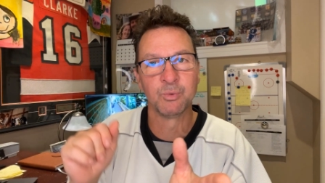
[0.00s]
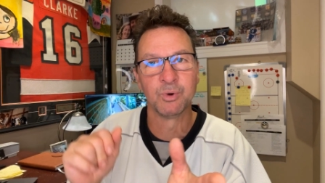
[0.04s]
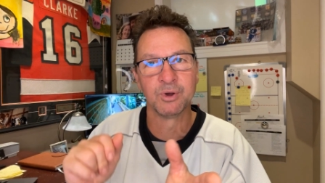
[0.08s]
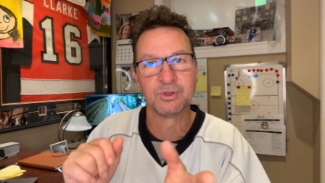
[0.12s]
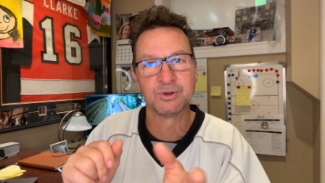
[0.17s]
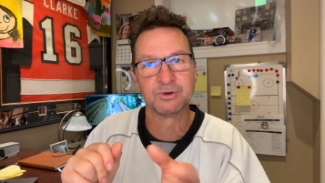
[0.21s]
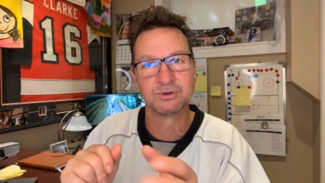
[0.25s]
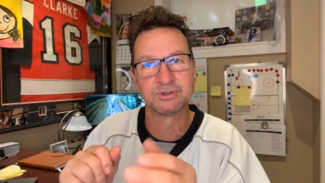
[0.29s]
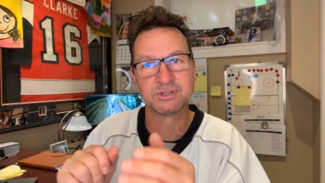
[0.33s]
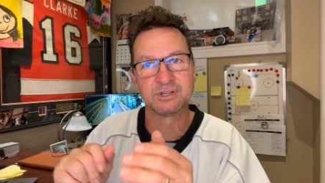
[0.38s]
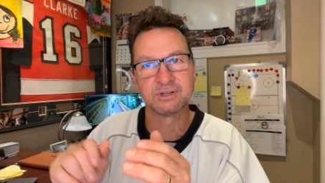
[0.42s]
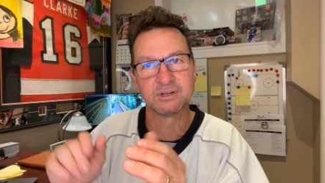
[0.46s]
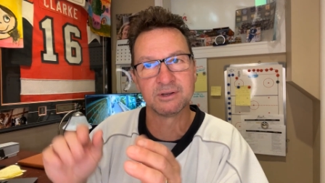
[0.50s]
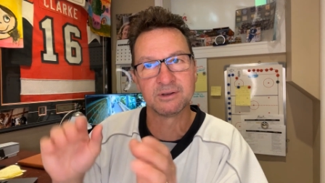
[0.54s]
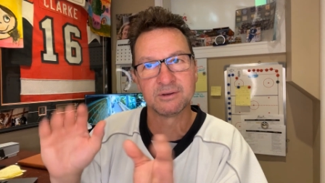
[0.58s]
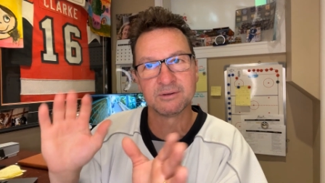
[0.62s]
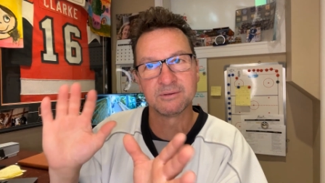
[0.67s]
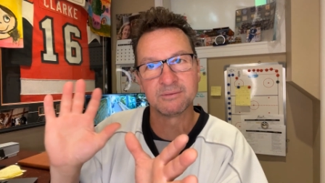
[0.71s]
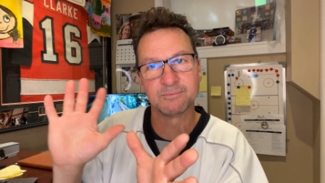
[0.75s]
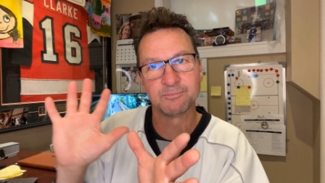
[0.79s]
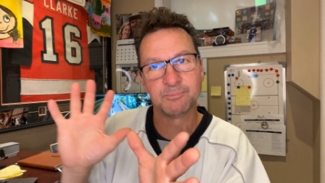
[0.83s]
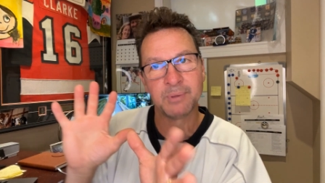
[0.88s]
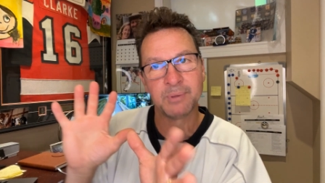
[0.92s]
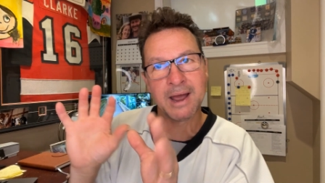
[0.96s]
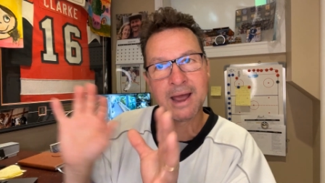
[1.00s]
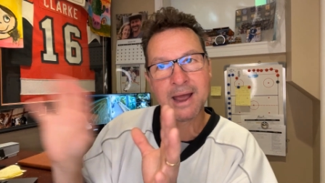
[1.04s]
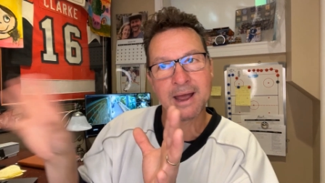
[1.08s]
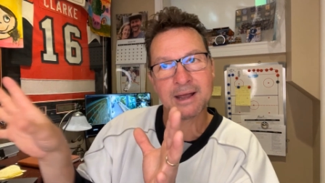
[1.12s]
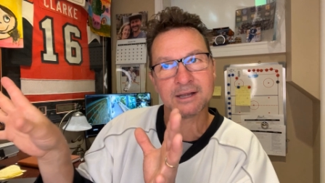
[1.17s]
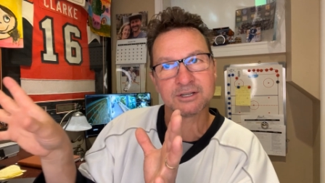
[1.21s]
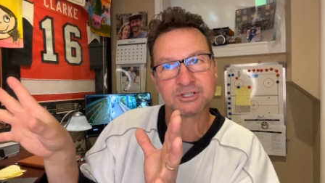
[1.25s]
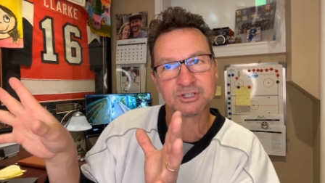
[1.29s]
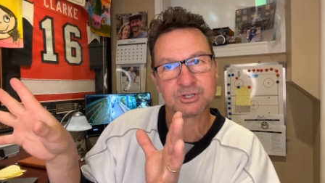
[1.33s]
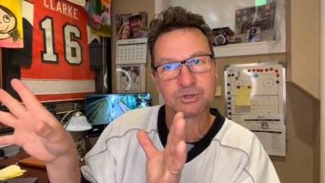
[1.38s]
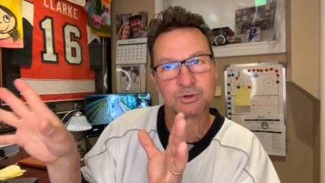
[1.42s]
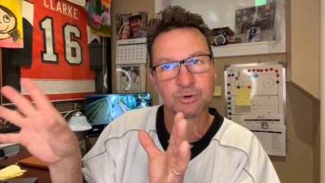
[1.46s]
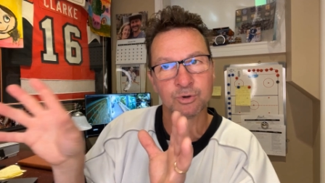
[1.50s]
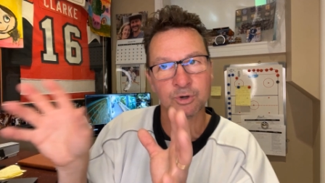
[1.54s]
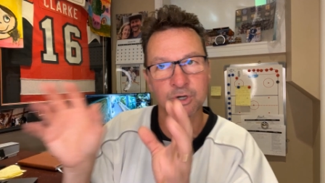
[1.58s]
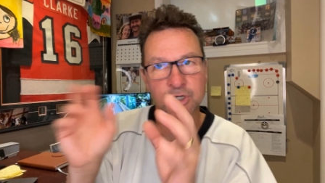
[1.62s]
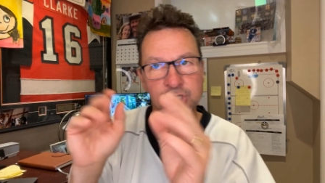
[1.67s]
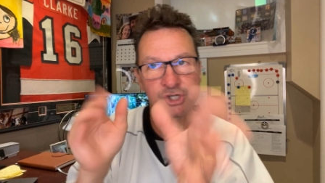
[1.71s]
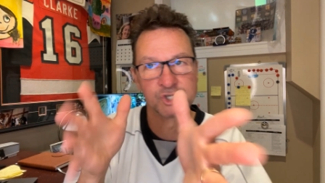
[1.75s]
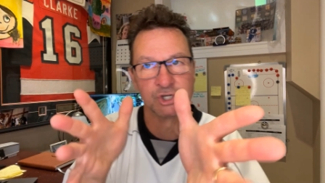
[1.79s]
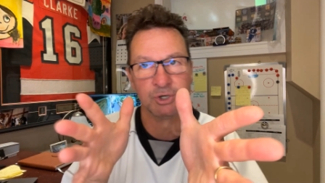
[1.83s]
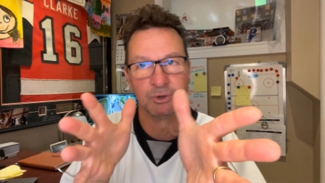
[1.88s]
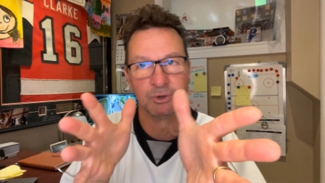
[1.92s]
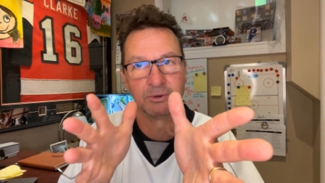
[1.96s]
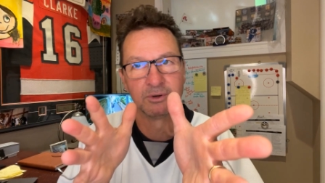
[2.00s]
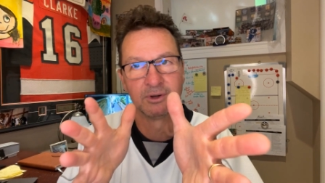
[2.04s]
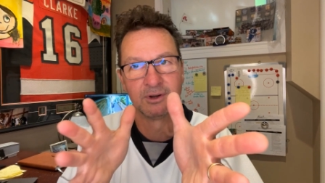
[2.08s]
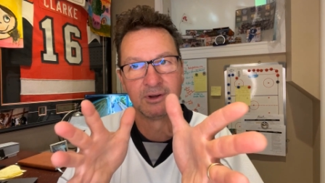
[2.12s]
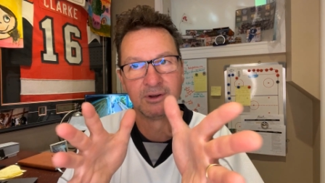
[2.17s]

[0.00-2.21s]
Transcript: whether to pass or to shoot.